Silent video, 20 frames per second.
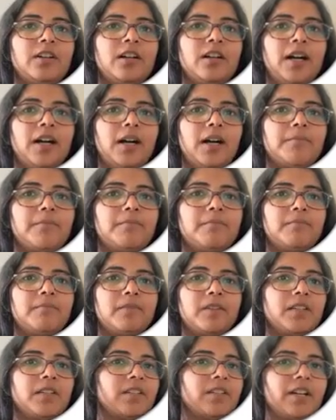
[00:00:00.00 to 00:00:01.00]

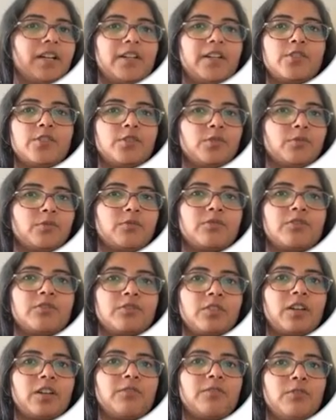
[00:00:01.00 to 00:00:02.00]
you to
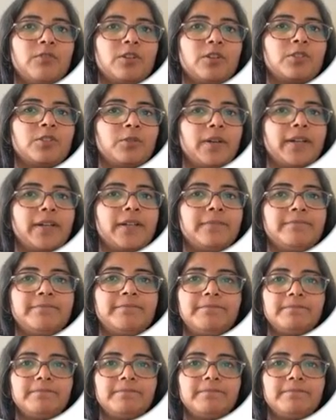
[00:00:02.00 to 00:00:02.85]
sort of look through it.